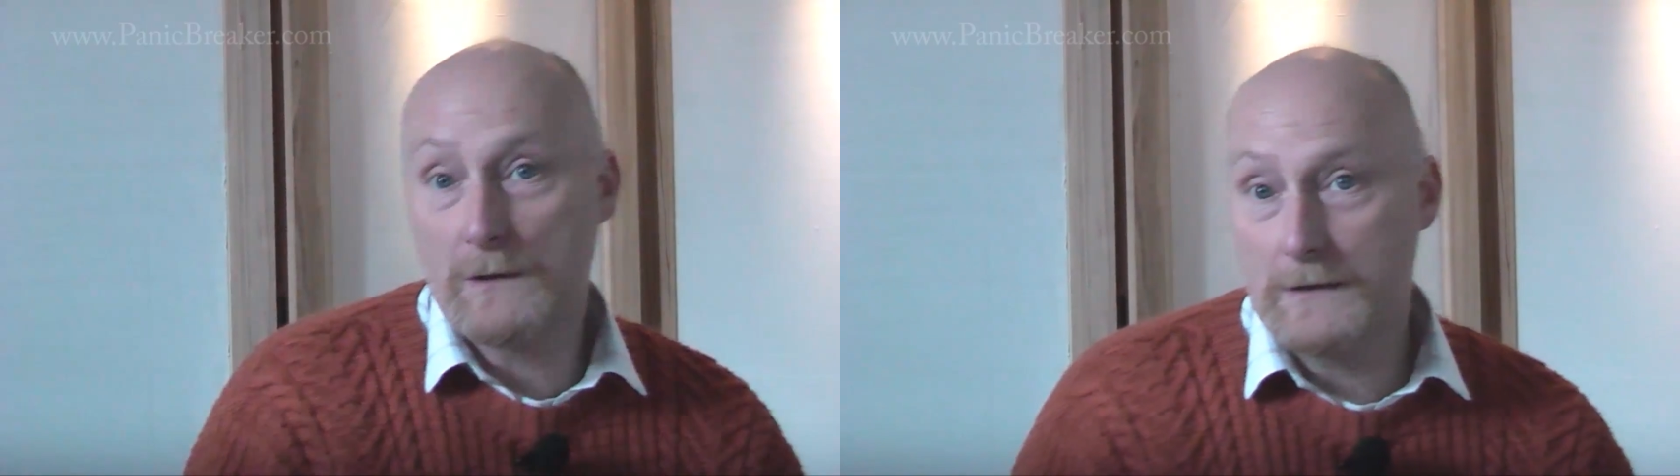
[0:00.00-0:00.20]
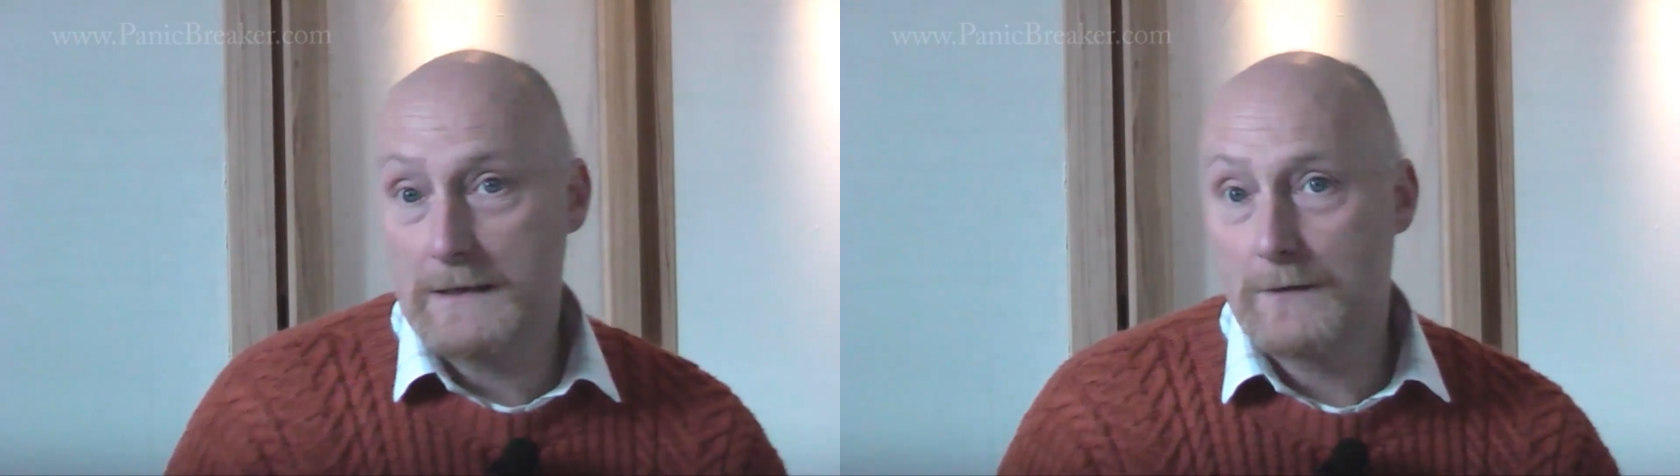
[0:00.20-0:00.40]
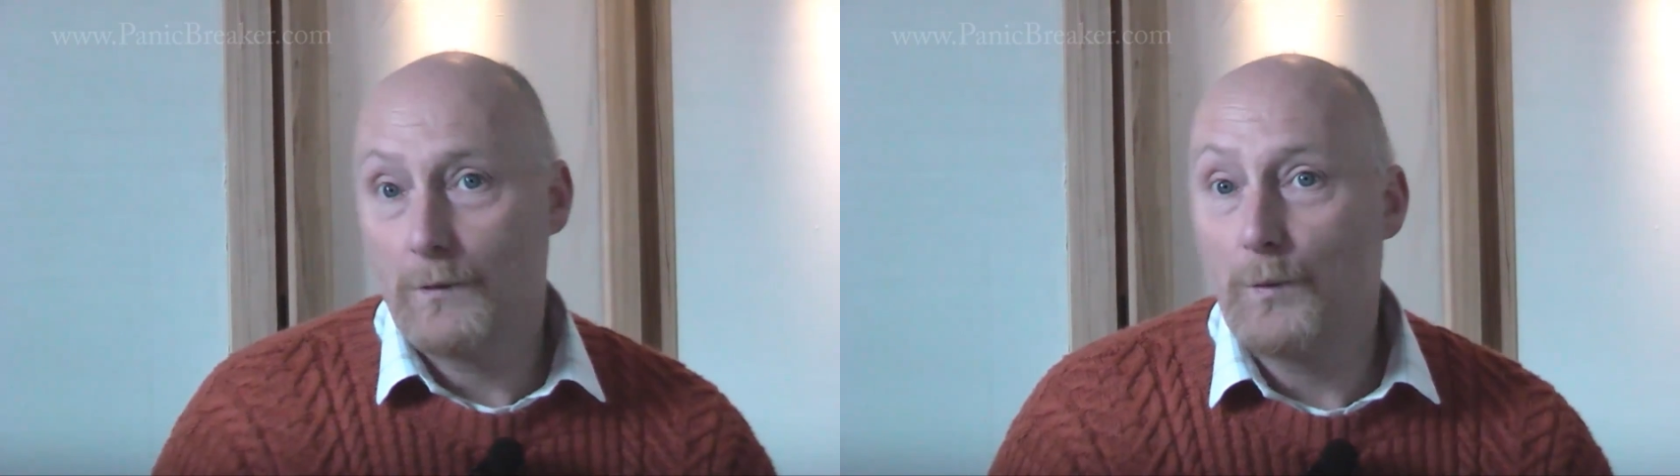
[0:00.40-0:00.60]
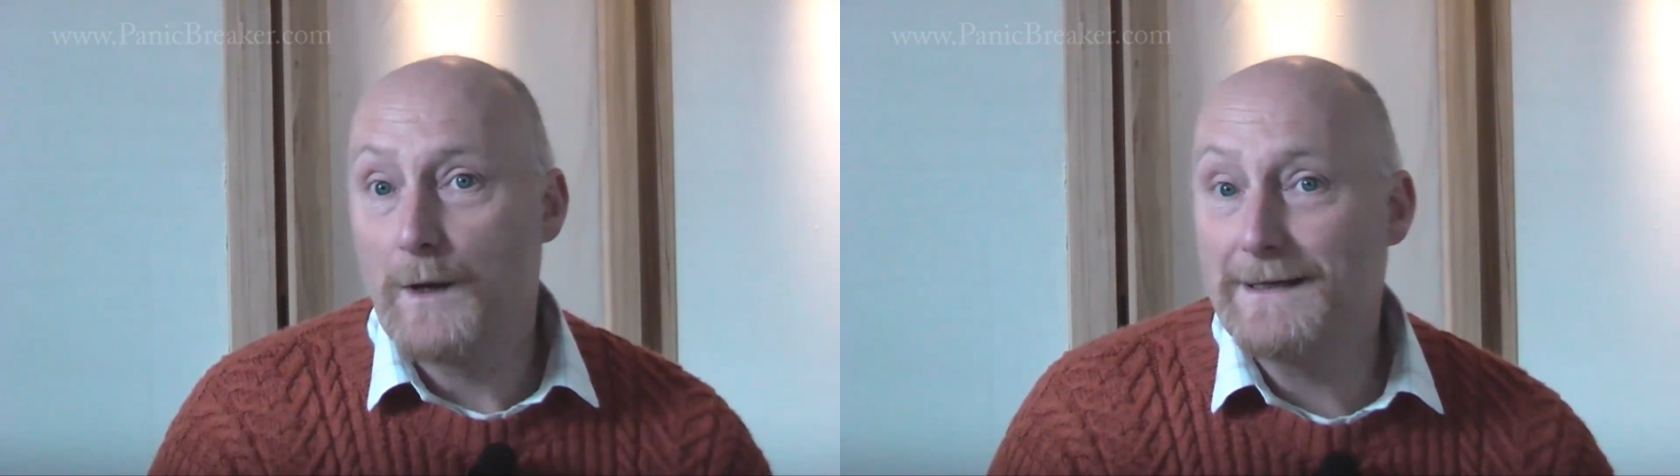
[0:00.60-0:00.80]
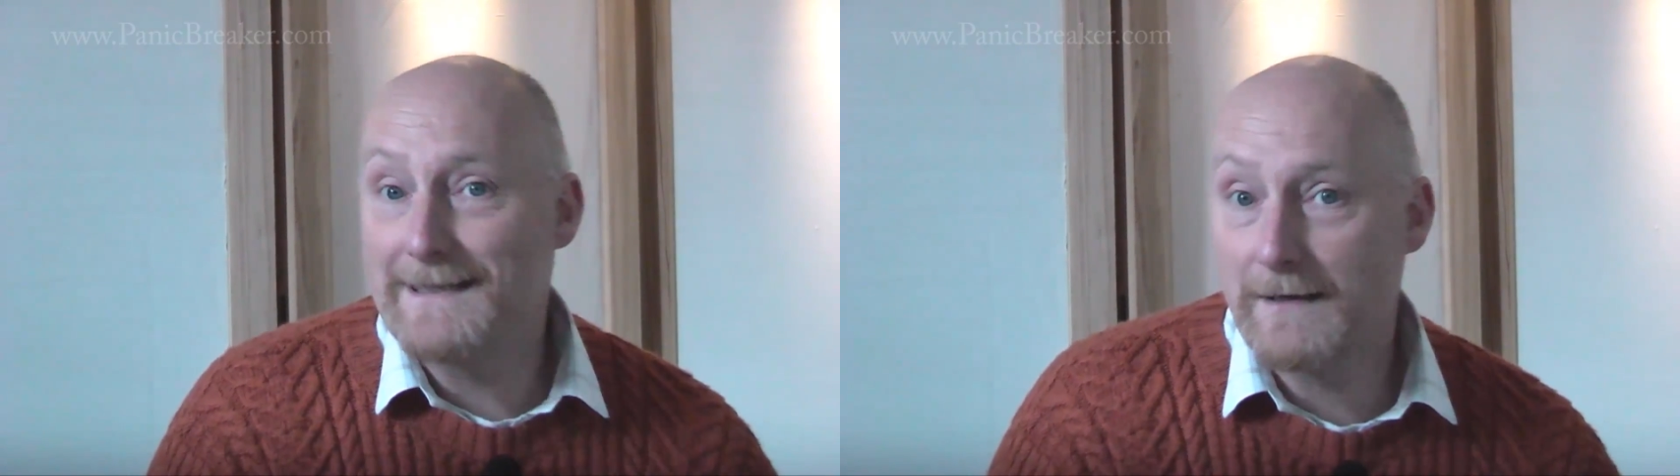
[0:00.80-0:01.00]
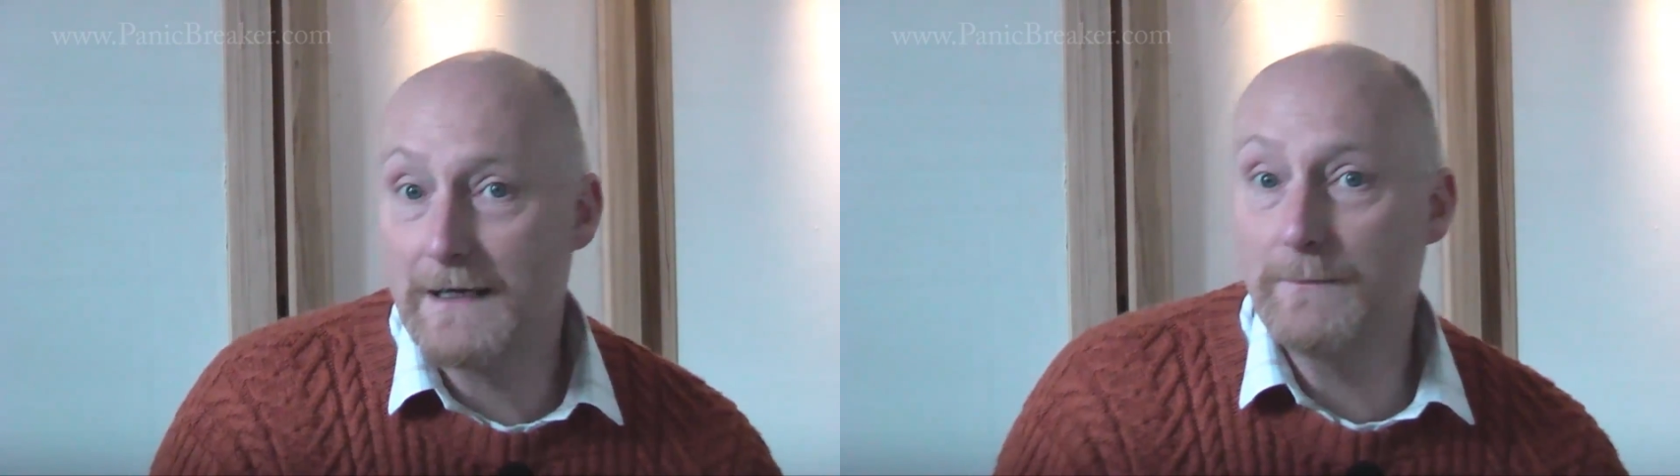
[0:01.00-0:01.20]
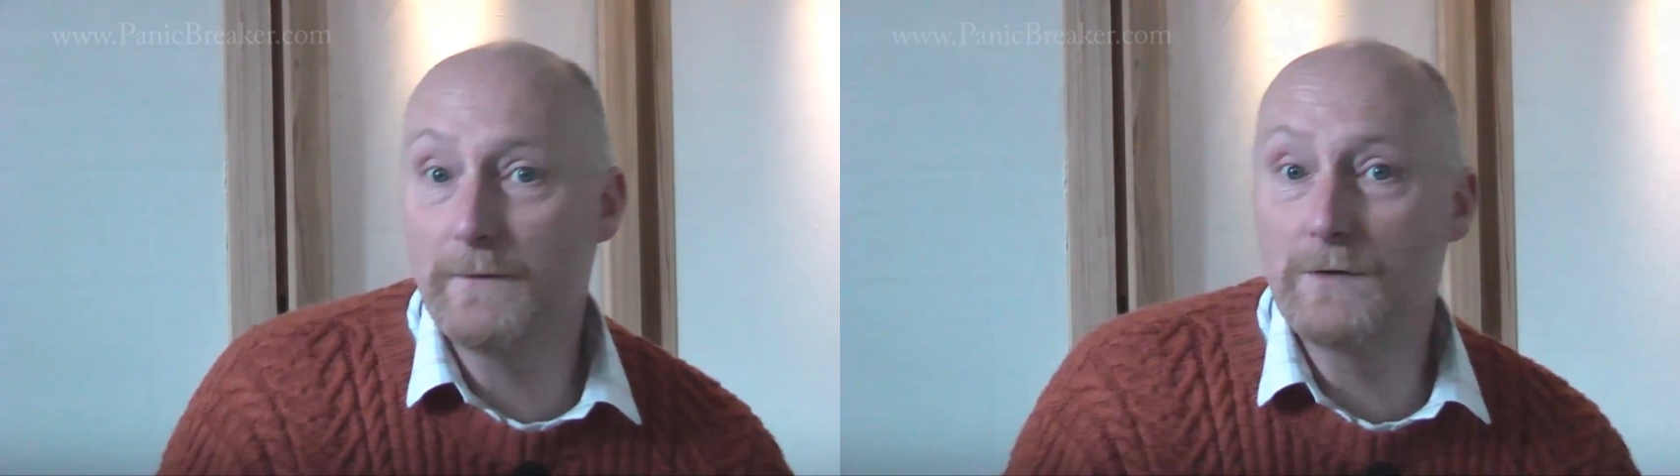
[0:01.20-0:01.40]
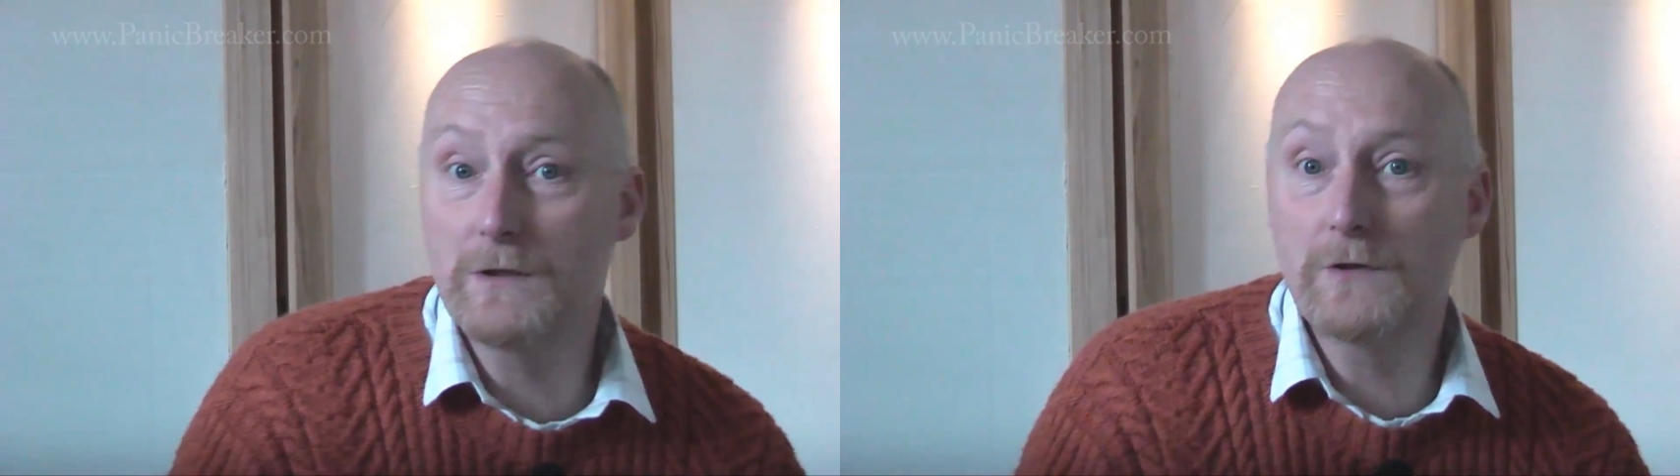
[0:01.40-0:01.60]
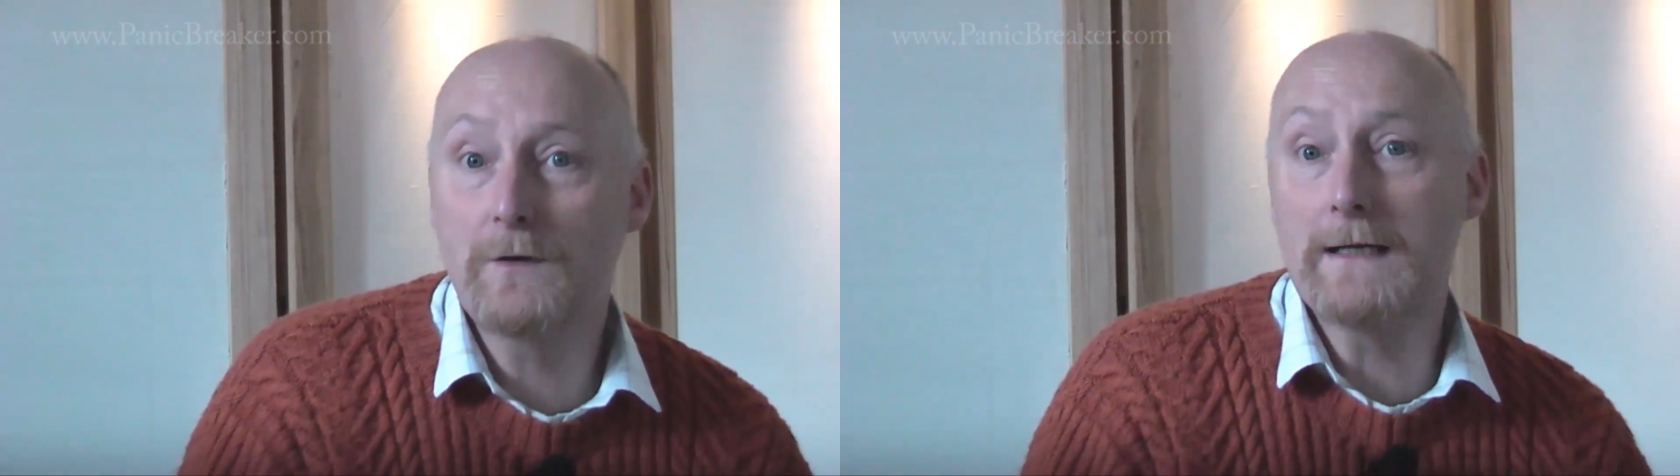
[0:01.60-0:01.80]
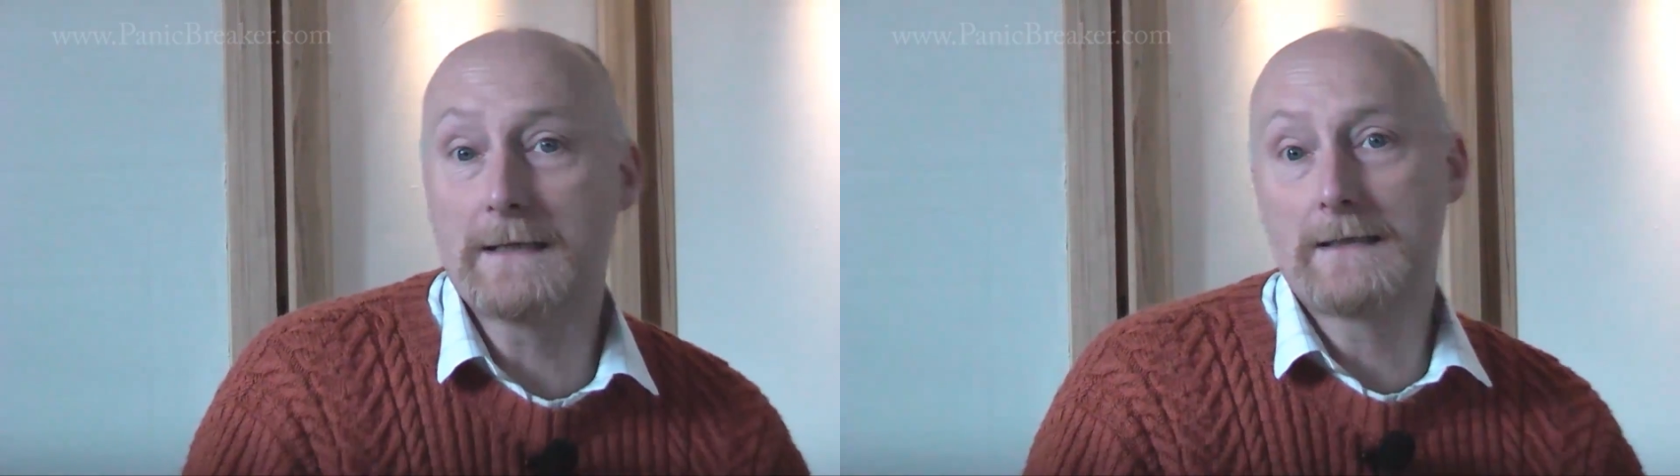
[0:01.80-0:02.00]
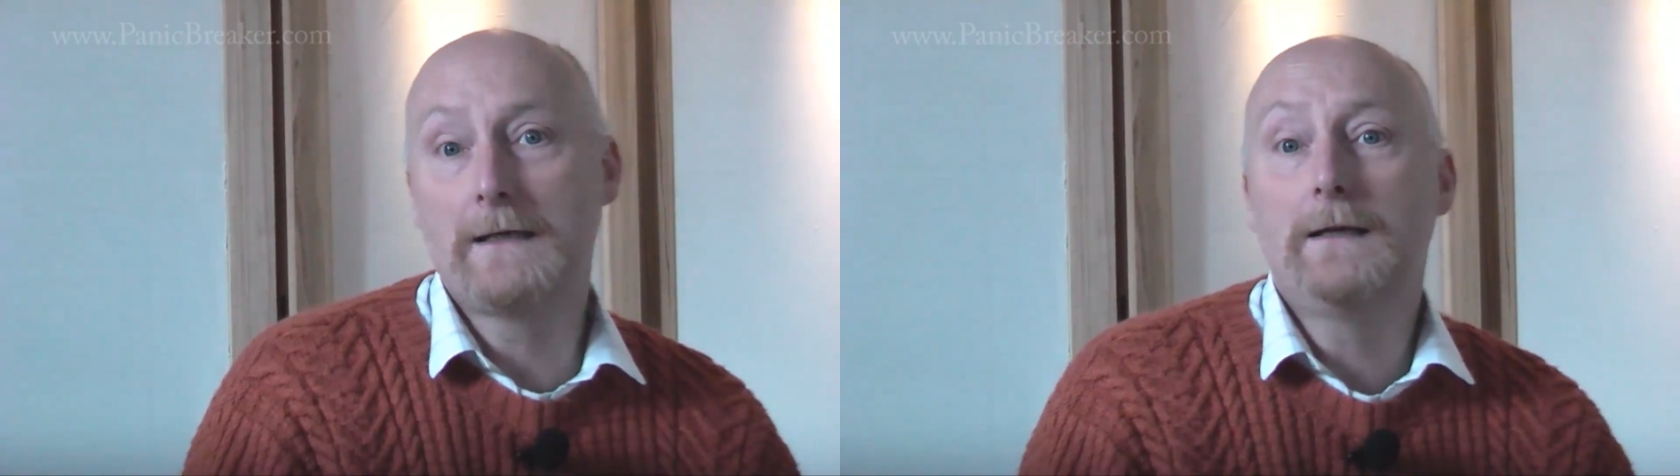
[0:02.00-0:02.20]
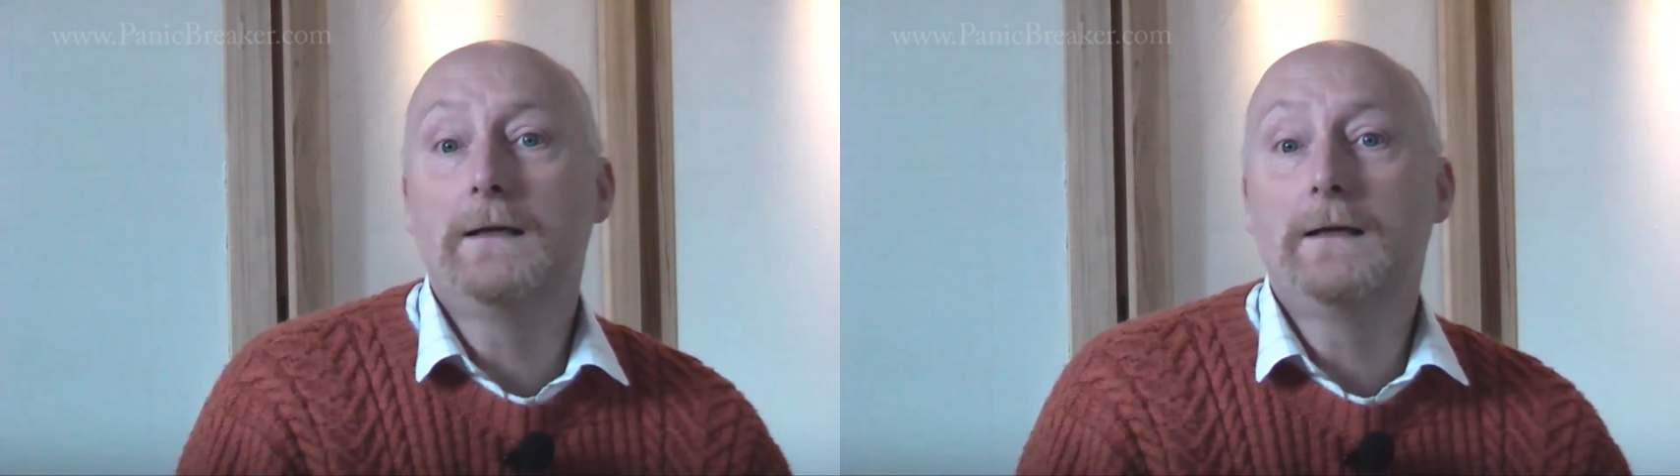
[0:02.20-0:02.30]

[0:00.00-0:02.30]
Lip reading: not just one type of stress